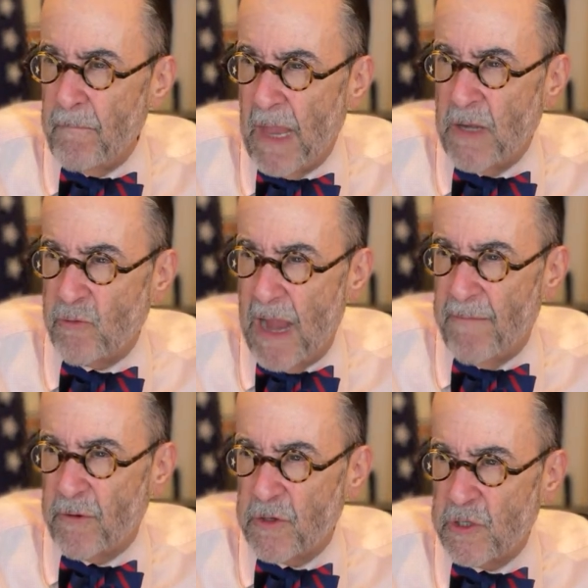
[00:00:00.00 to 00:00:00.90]
and
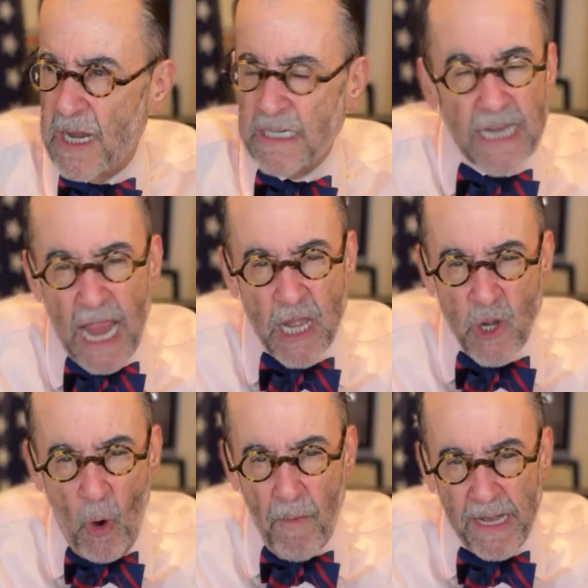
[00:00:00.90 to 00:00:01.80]
traveler's checks, and
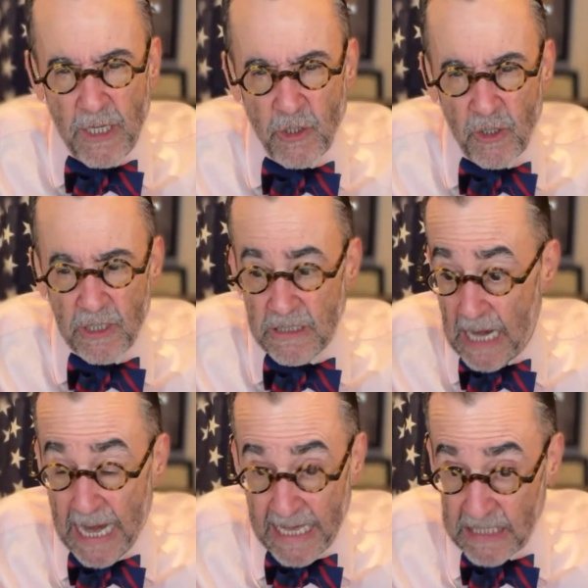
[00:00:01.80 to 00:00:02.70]
nobody took this,
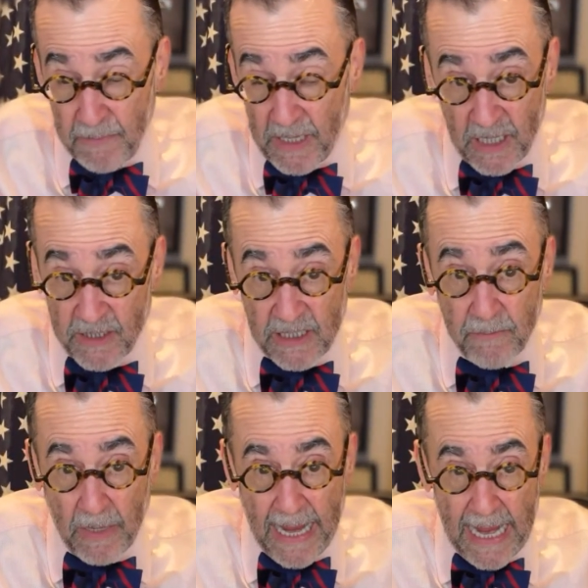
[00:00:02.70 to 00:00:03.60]
I guess, because he's
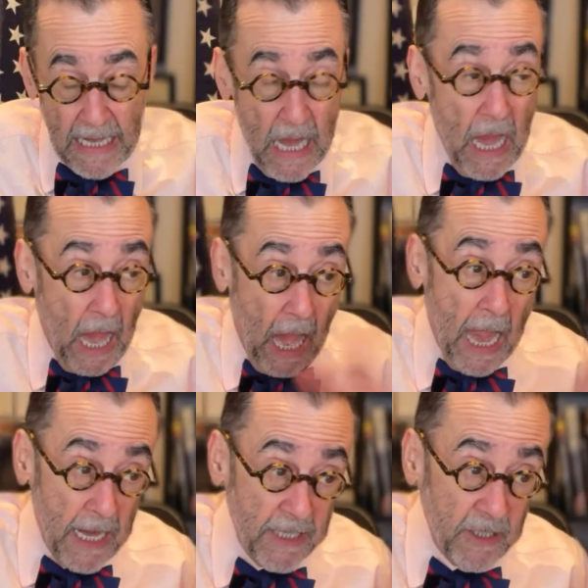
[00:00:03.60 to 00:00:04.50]
black
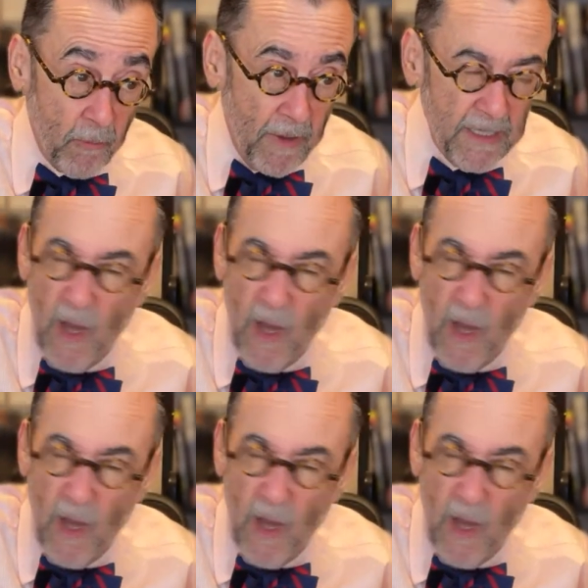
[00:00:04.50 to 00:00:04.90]
and it's a race.